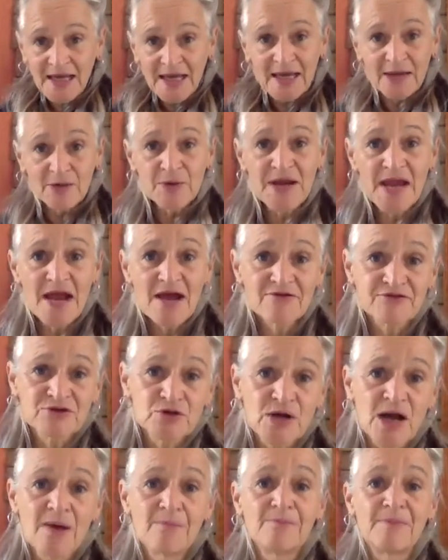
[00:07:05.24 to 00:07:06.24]
And we have to
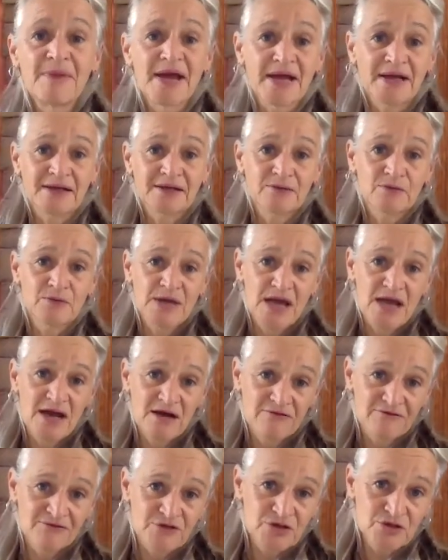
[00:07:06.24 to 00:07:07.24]
come back. We
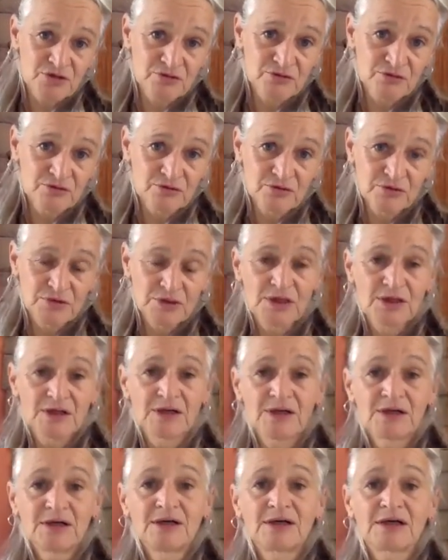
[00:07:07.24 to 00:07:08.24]
have to
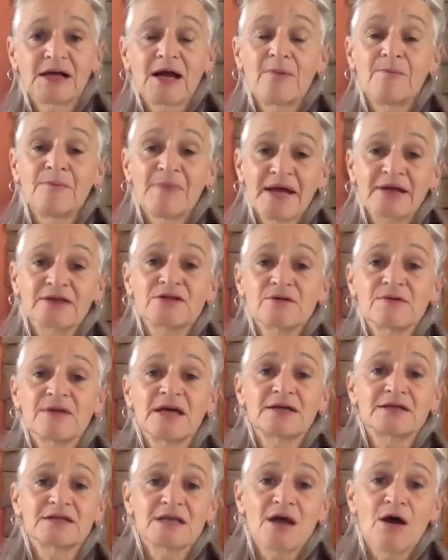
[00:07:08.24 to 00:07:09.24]
come back to
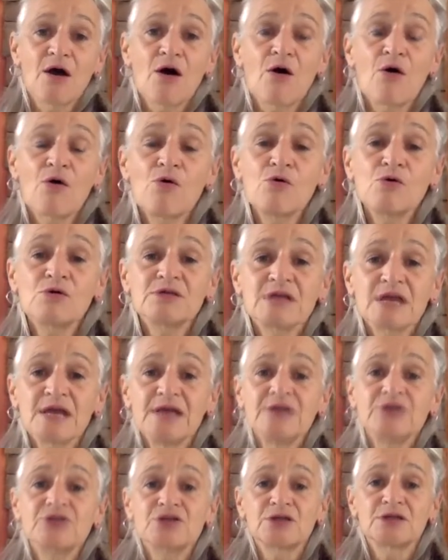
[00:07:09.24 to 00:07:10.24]
that old
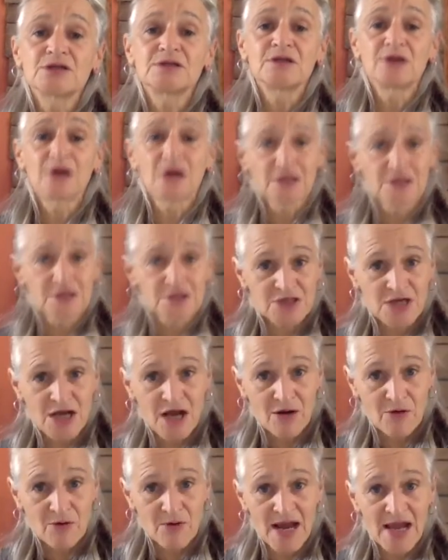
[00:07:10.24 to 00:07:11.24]
ancient knowledge.
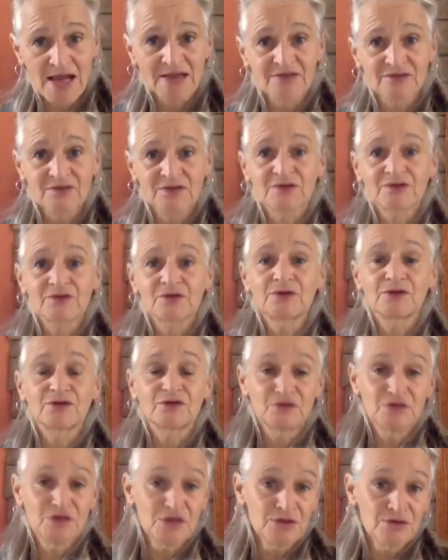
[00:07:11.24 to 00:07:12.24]
Our
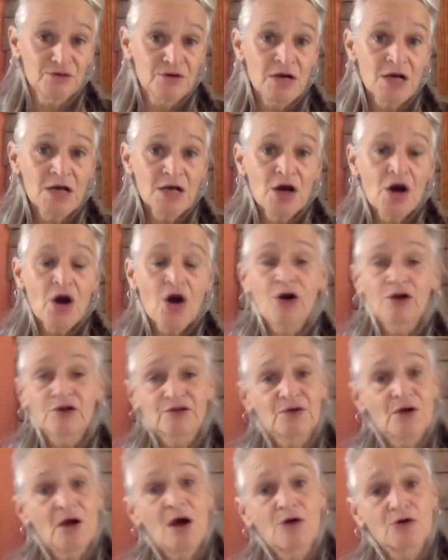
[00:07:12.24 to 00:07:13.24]
ancestors knew
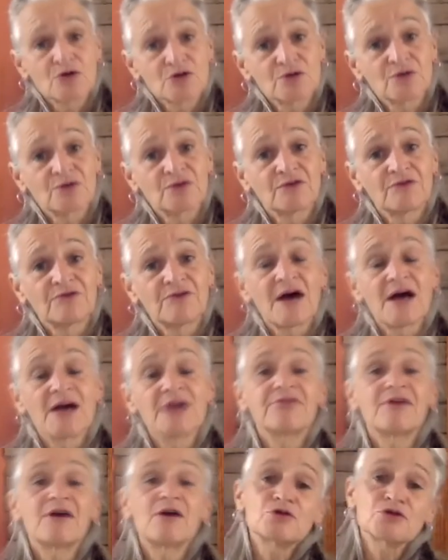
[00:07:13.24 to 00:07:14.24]
also how to
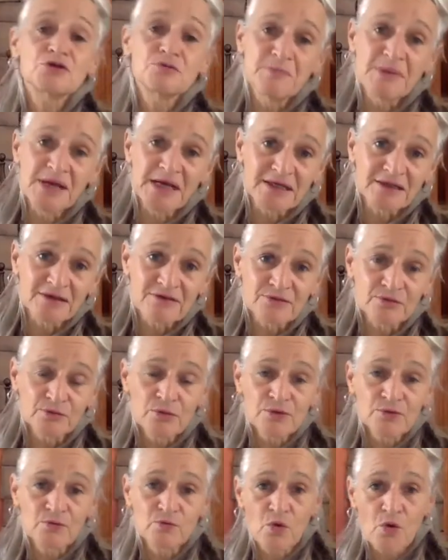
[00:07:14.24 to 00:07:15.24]
survive, how to make it through
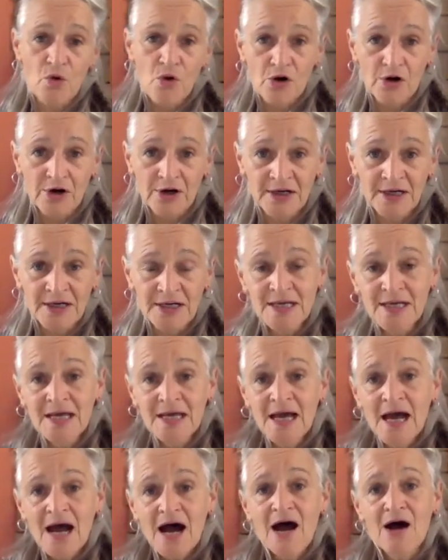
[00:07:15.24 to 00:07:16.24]
the war,
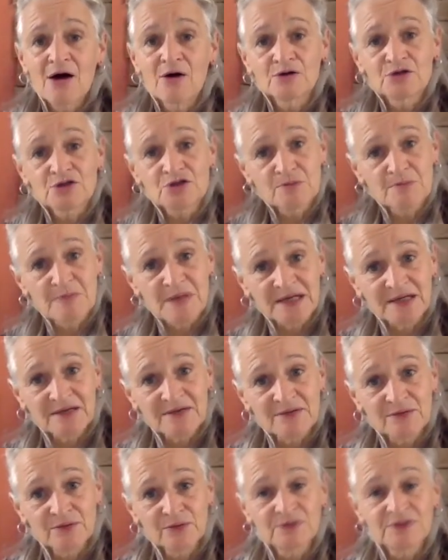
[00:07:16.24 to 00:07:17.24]
how to make
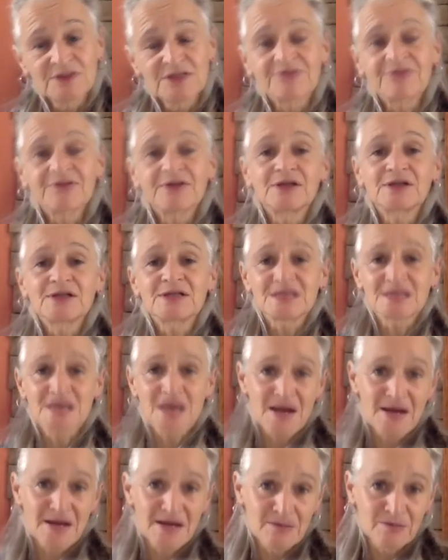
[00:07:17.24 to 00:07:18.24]
it through difficult
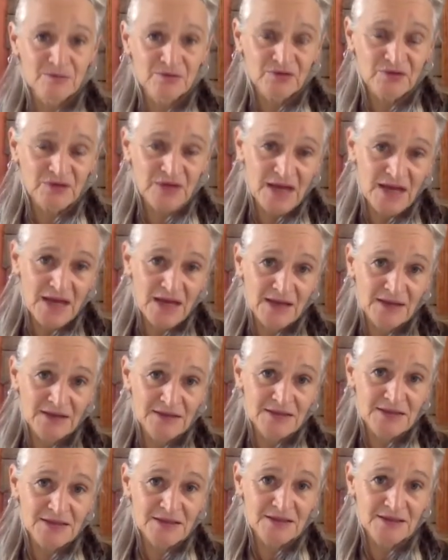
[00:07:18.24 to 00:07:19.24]
times. And
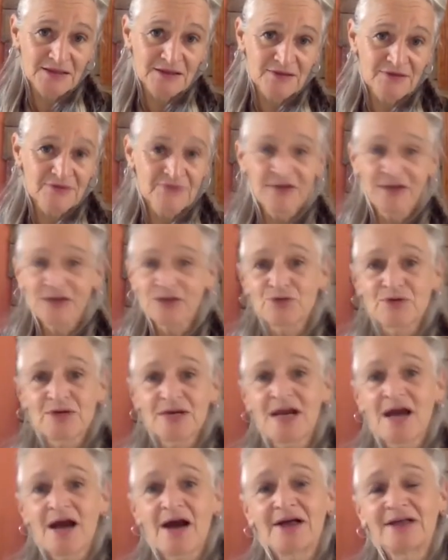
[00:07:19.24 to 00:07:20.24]
the victory
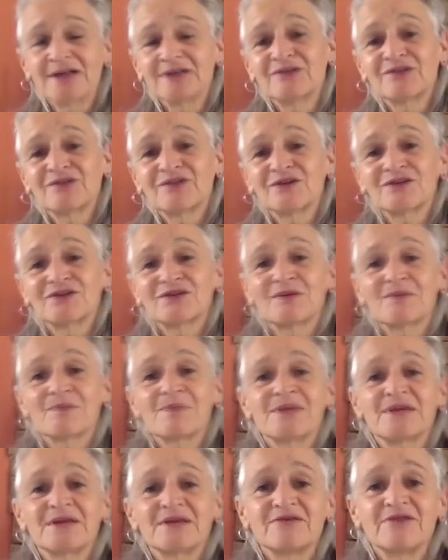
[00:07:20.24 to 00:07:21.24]
gardens are
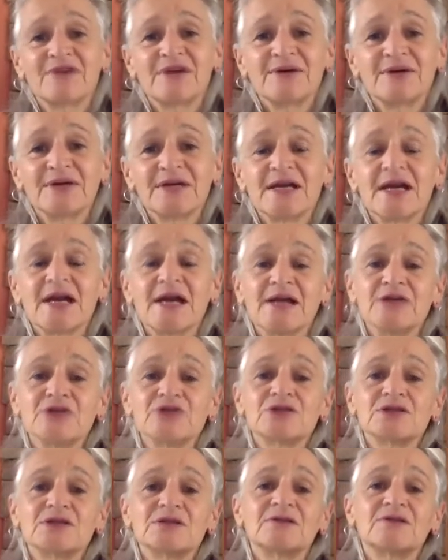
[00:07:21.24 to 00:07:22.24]
something very
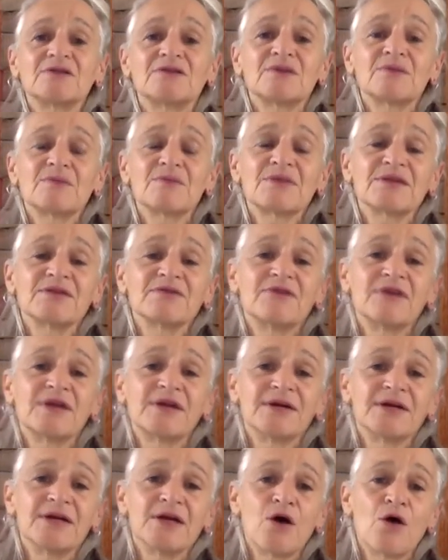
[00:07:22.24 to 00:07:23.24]
ancient, something
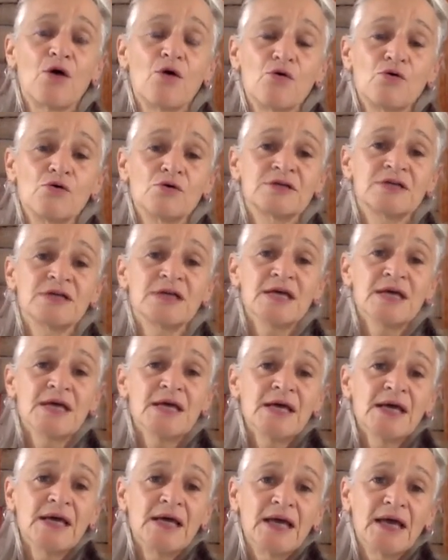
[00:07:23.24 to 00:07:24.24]
very old.
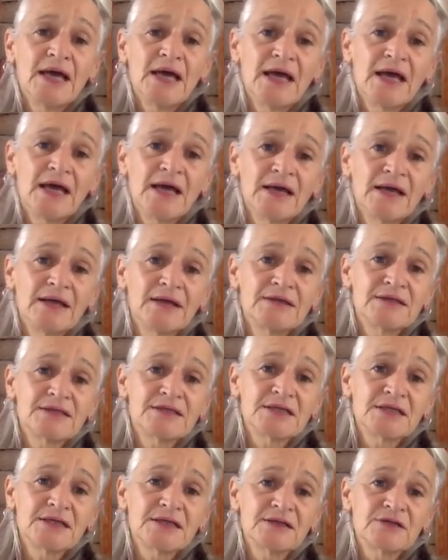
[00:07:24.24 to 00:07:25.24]
And
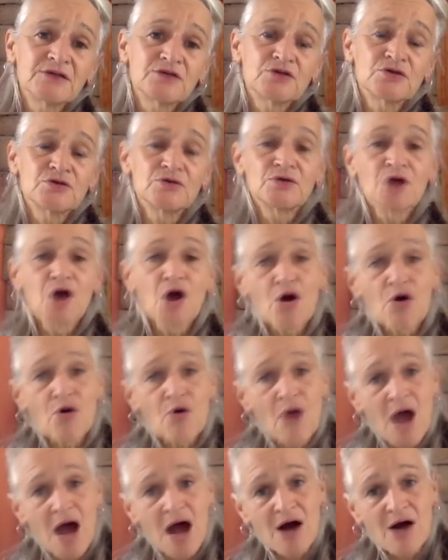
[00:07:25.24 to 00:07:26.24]
to know
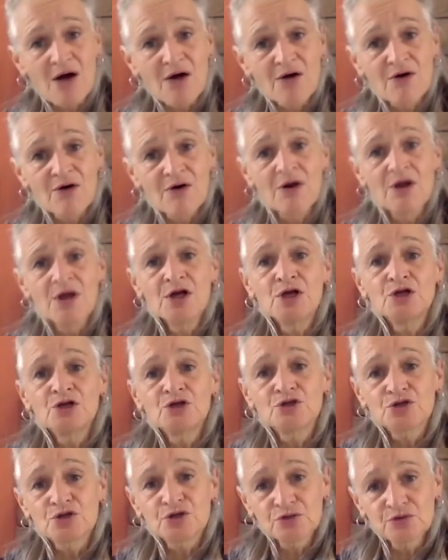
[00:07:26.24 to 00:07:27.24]
how
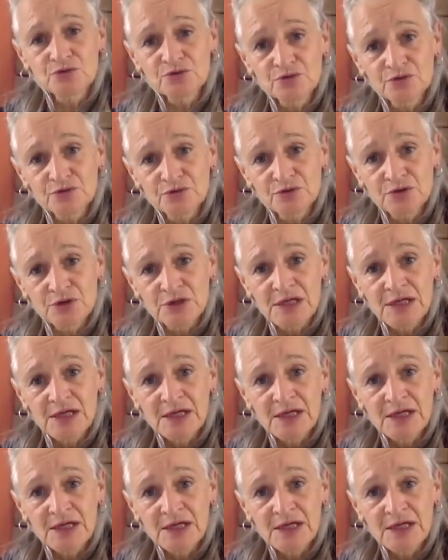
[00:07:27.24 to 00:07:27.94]
to